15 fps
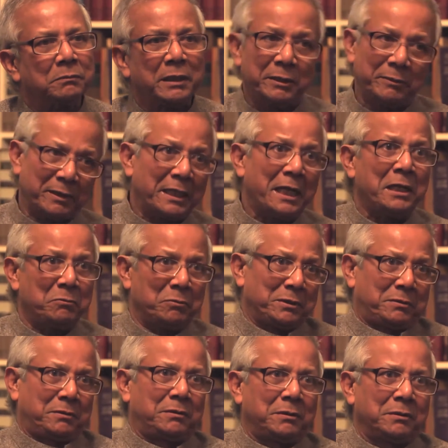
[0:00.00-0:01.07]
He again
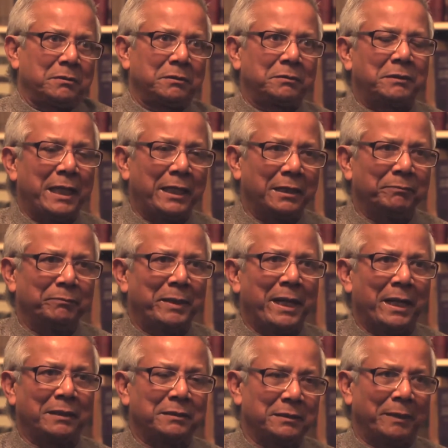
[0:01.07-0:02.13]
was taken
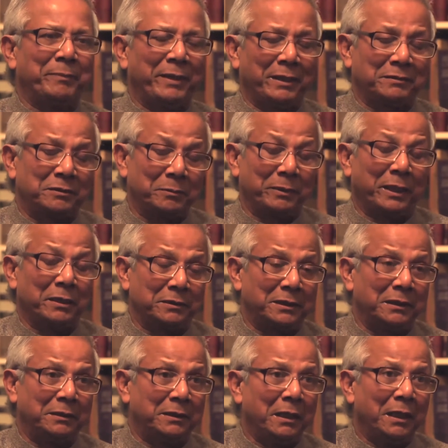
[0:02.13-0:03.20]
back, aback because
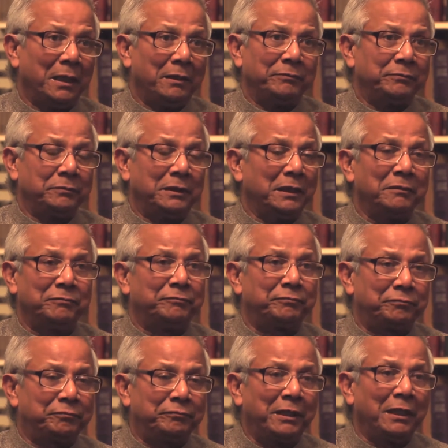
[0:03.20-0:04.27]
he didn't
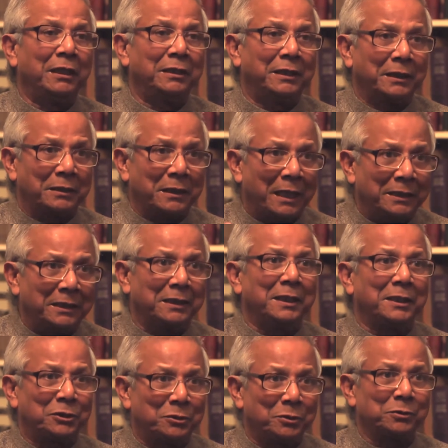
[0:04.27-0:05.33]
feel that
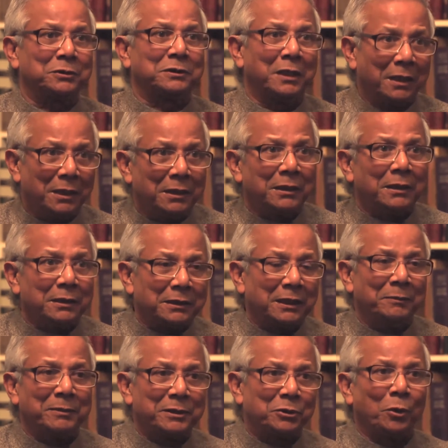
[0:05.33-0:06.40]
Adidas shoes
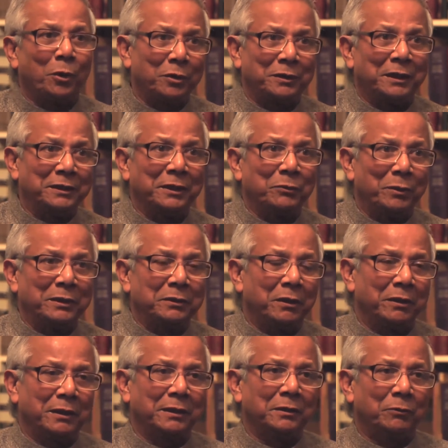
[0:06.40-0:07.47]
can be sold under one
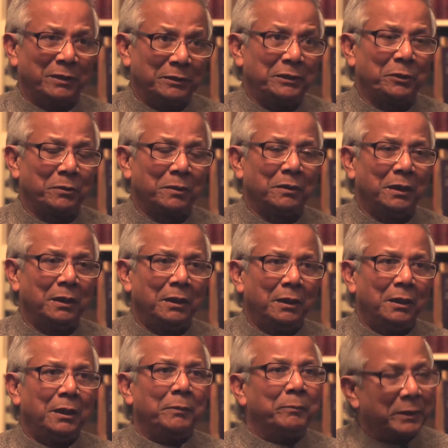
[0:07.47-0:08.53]
dollar, mm. one euro.
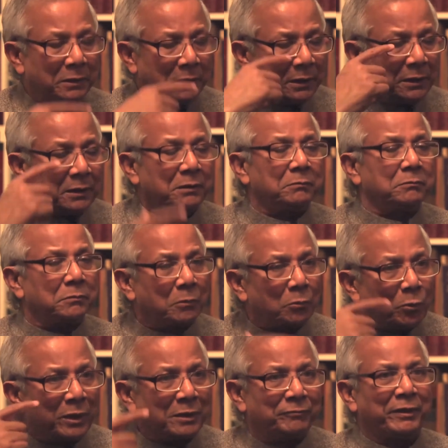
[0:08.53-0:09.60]
But he
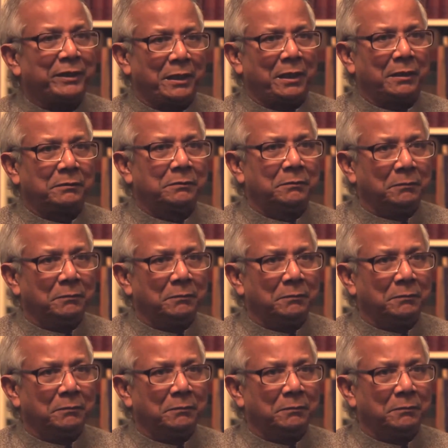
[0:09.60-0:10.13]
worked very hard